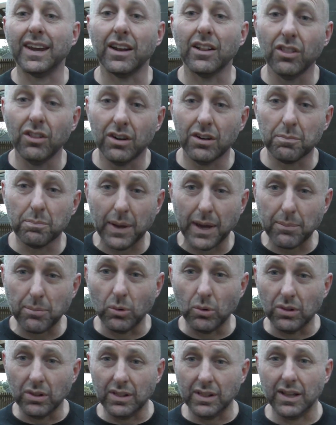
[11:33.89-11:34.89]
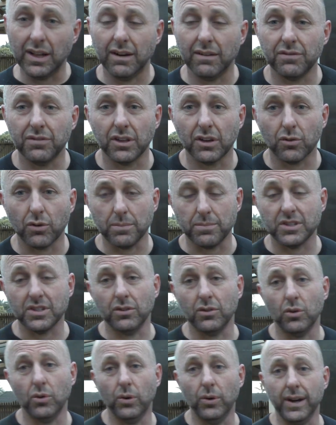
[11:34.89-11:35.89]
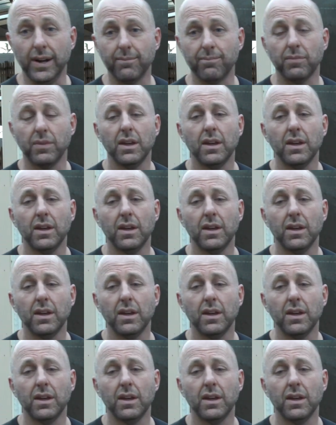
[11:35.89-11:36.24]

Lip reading: and a lot of people love the grips on Hoyt